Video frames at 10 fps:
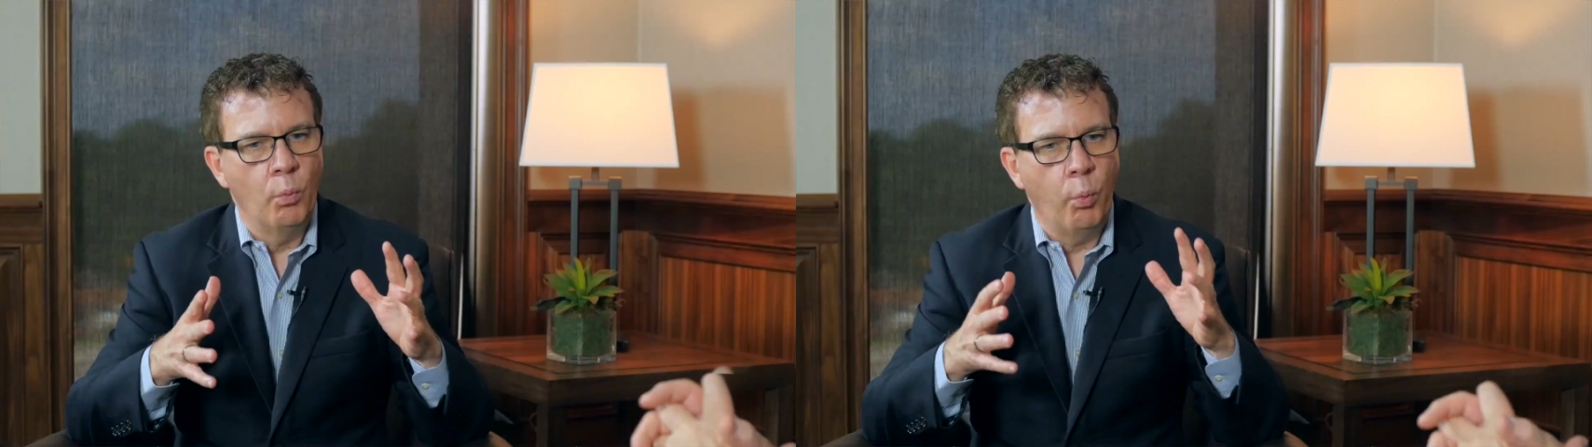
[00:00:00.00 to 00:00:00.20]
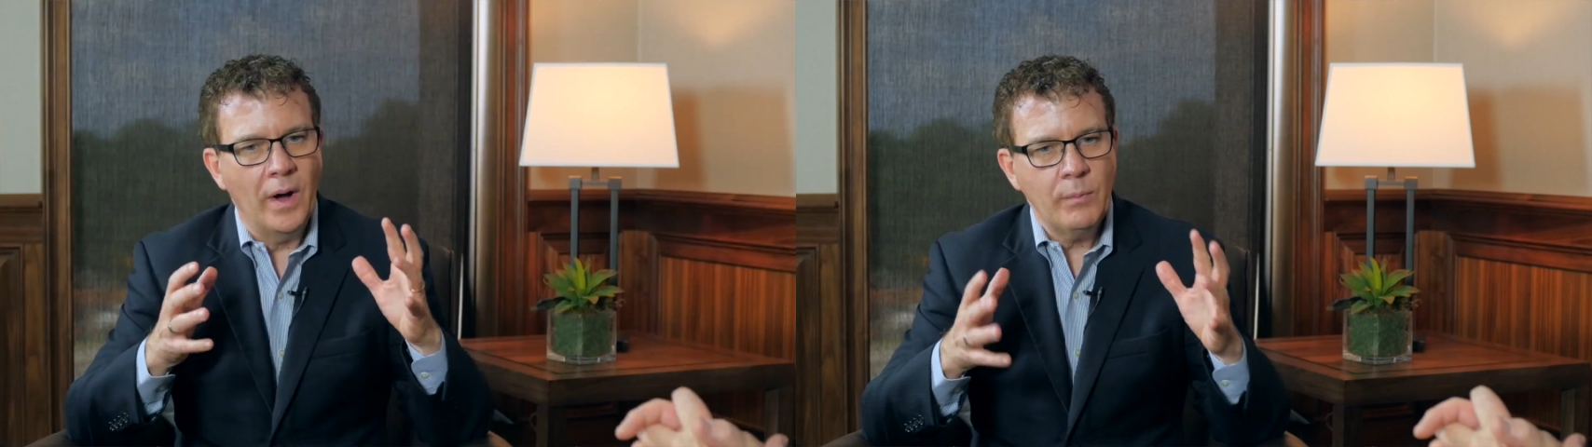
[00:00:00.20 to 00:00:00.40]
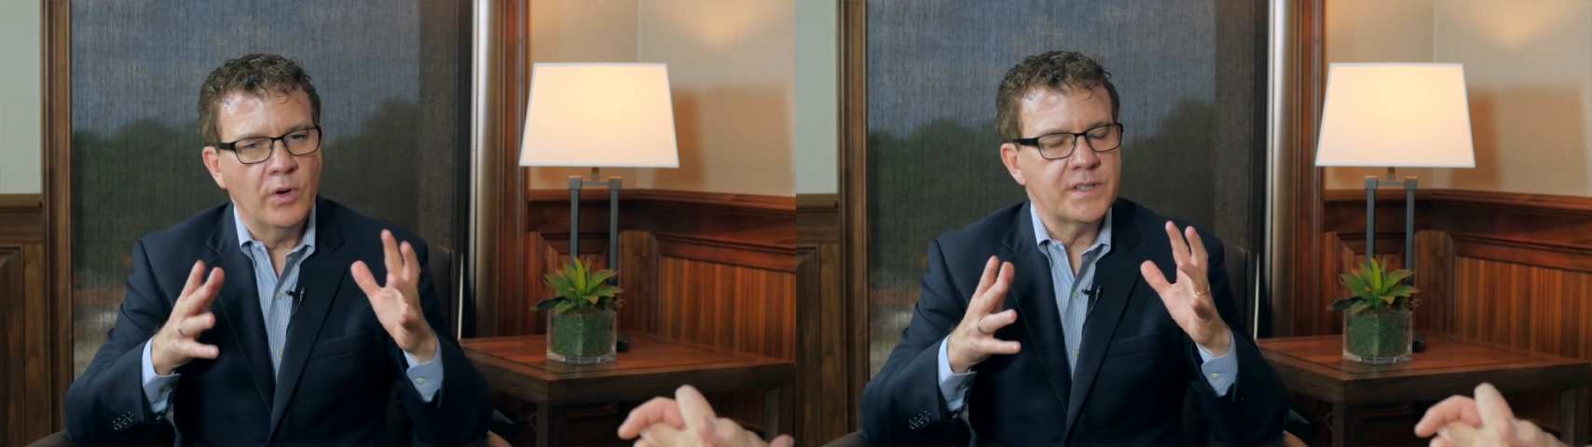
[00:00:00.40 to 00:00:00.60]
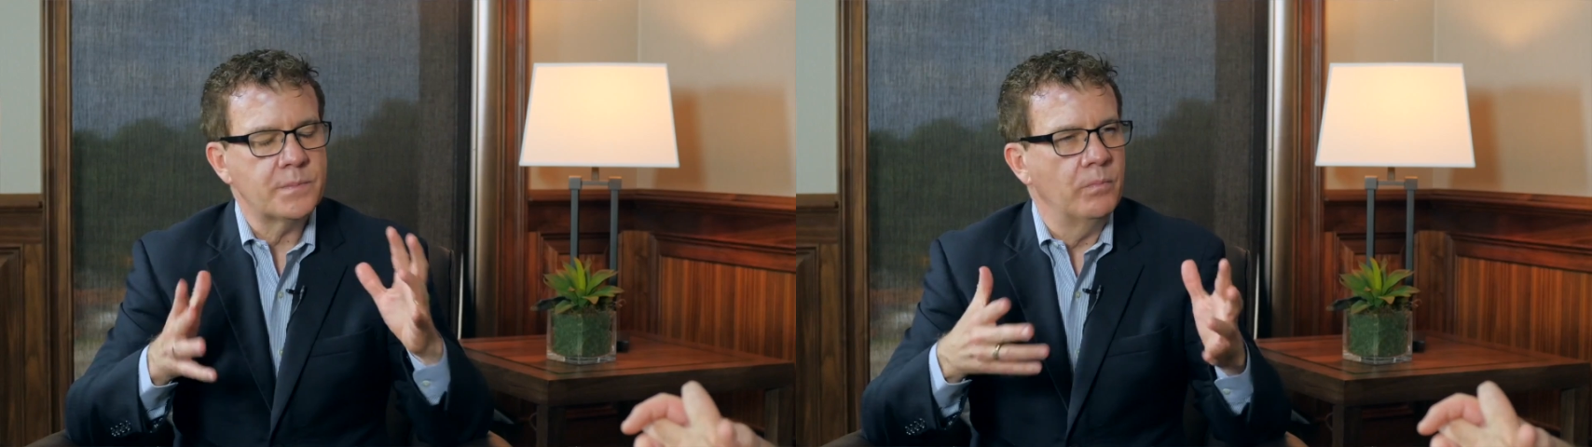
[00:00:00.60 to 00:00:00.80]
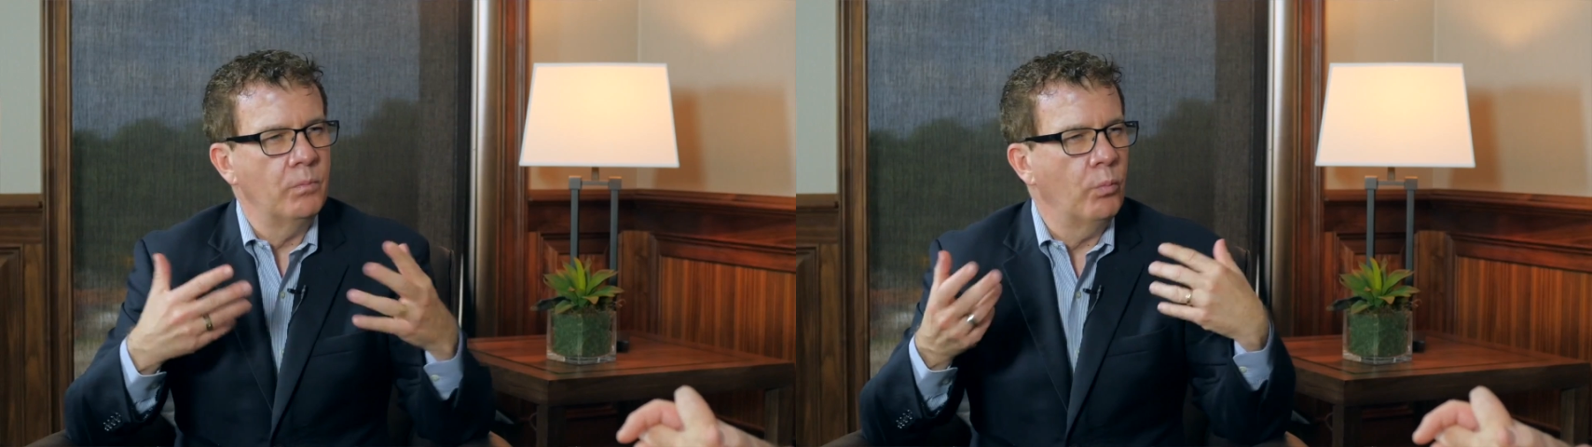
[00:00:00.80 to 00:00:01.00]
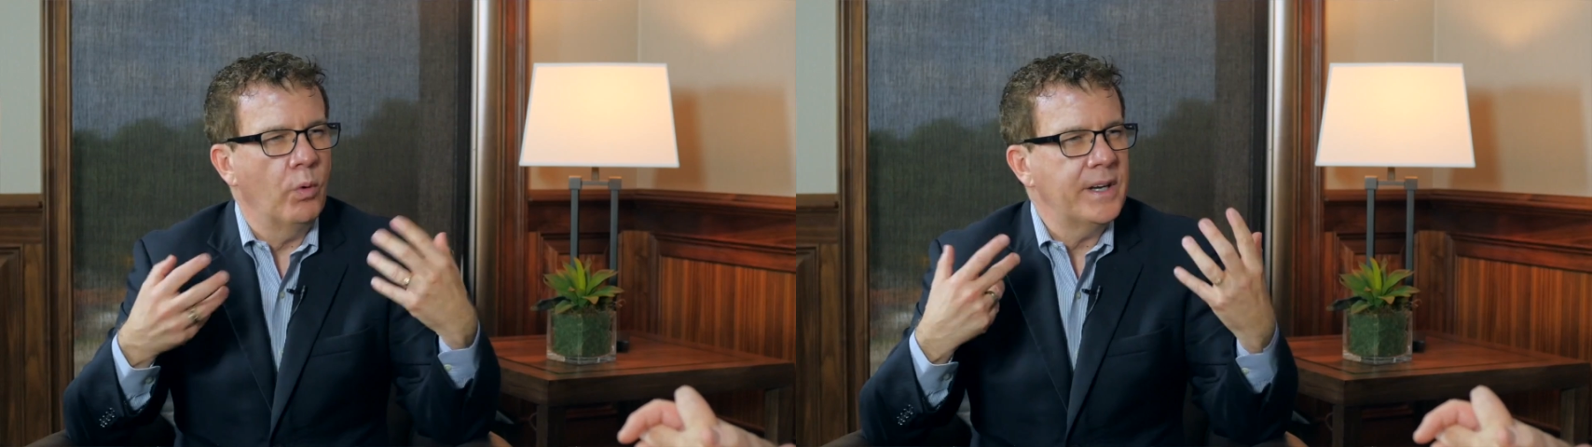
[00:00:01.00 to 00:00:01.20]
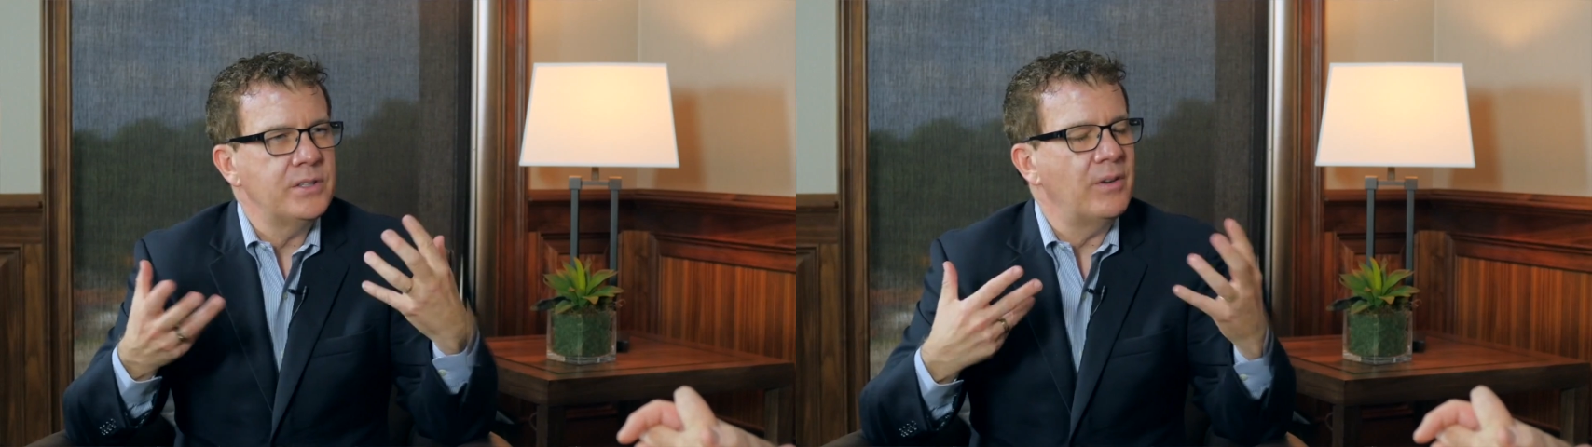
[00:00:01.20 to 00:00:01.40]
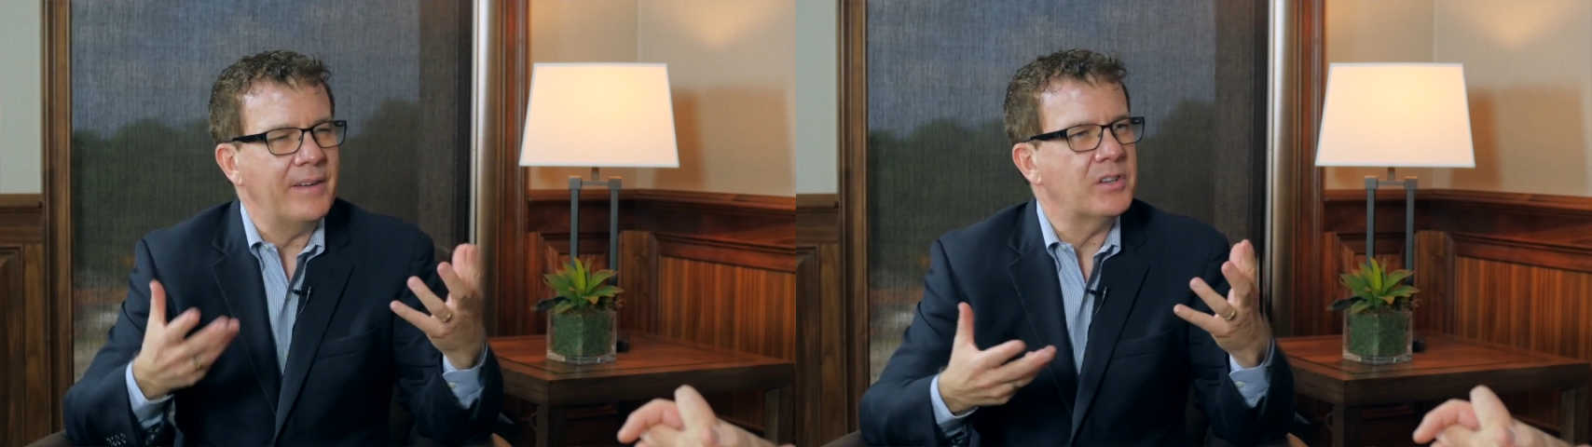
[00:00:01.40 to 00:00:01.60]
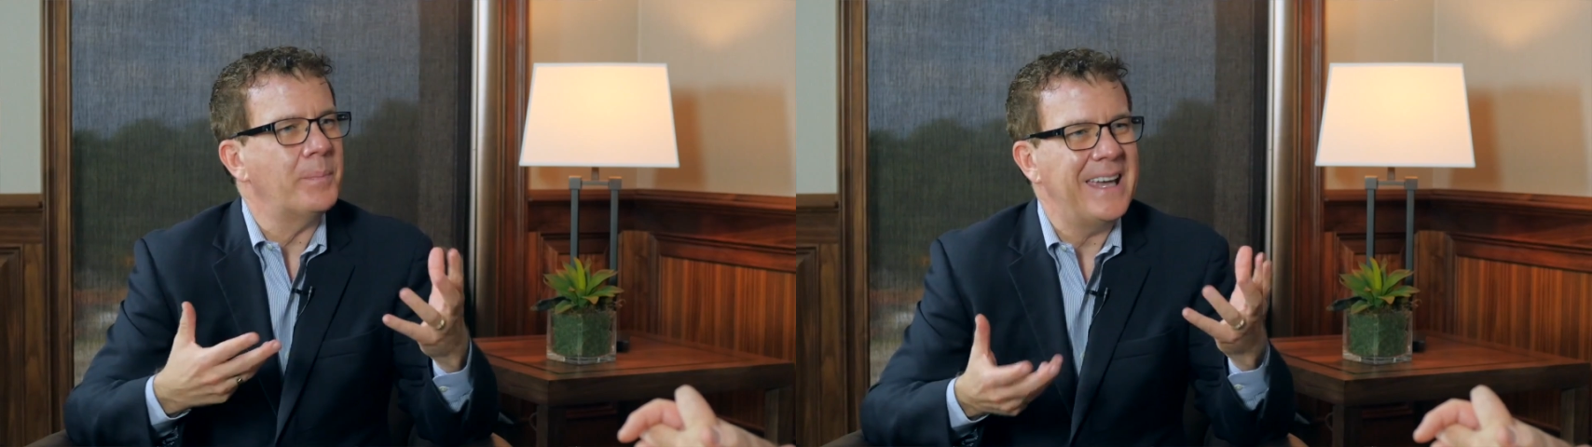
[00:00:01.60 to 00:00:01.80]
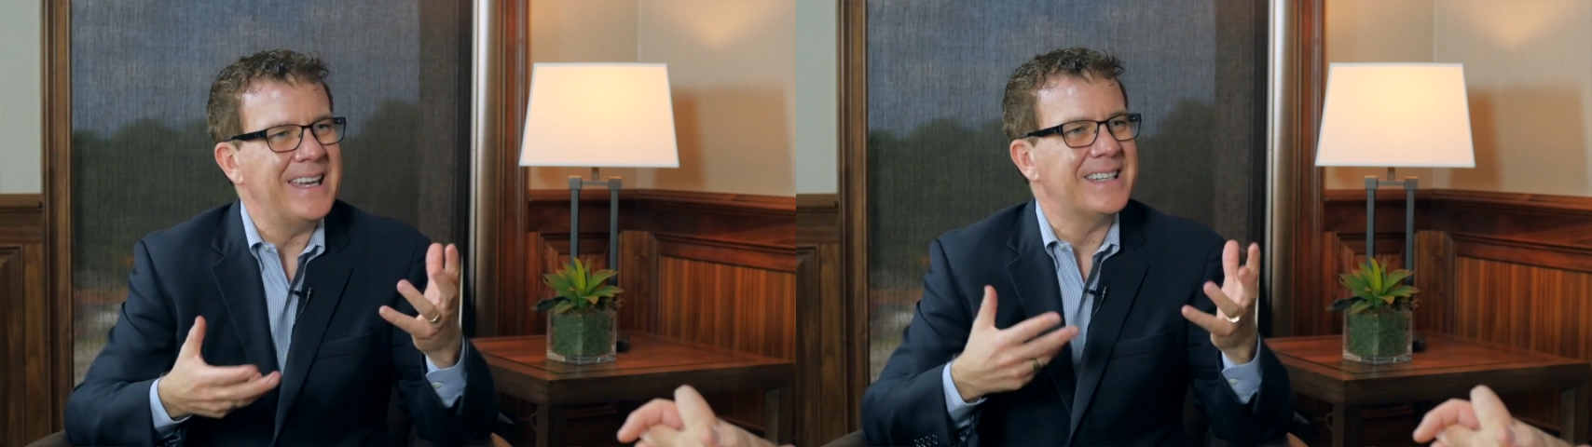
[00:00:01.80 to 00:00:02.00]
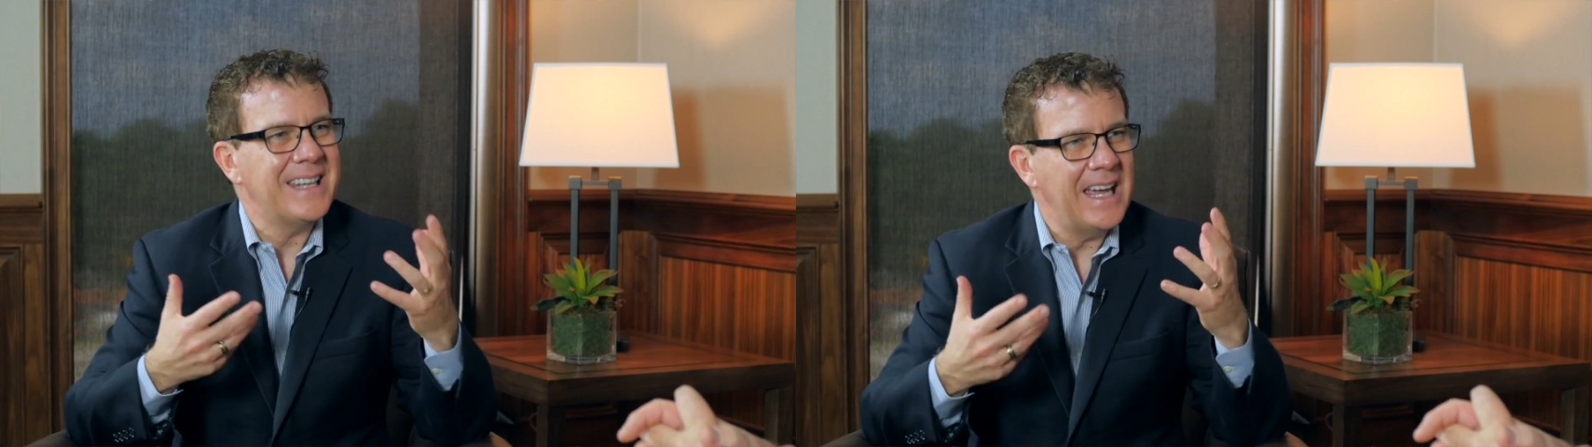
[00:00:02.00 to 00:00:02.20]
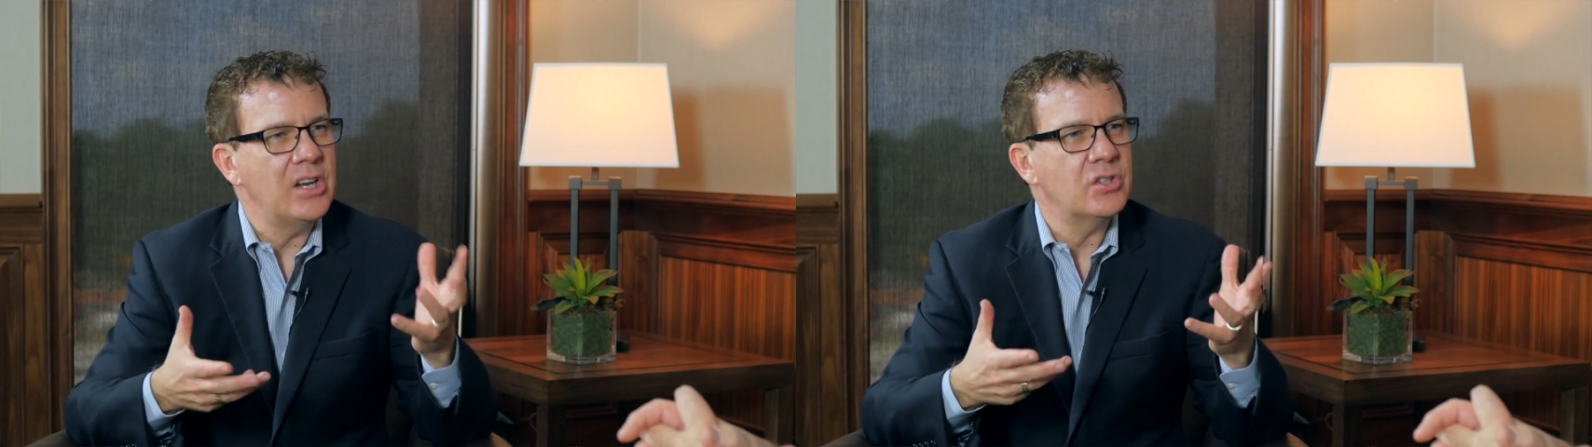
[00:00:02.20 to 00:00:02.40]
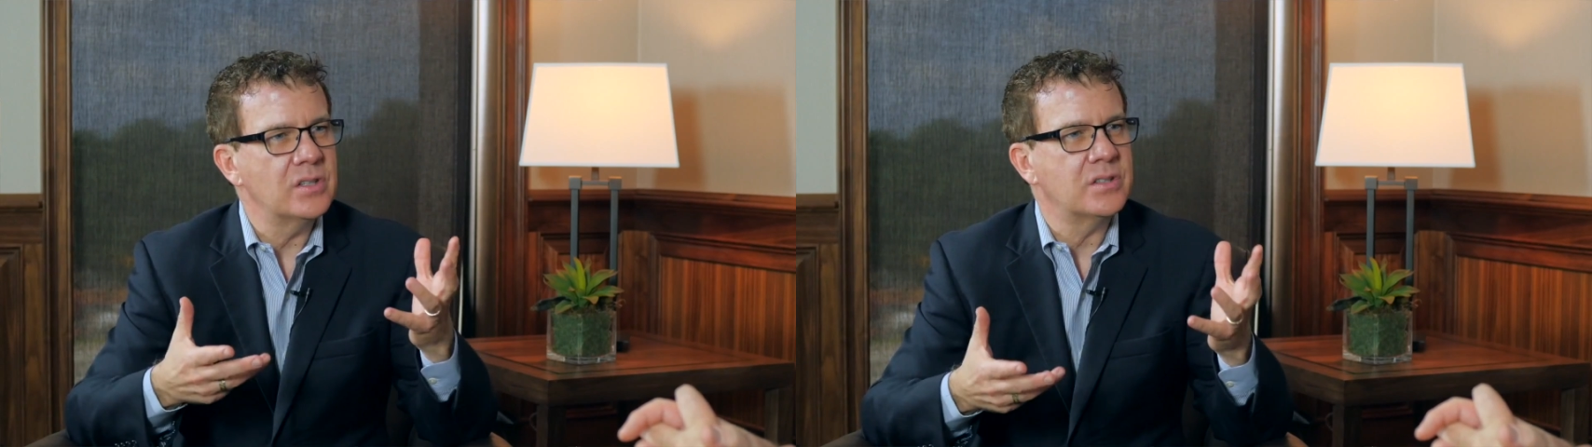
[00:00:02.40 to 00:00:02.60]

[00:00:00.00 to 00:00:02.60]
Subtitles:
what did you have to pay attention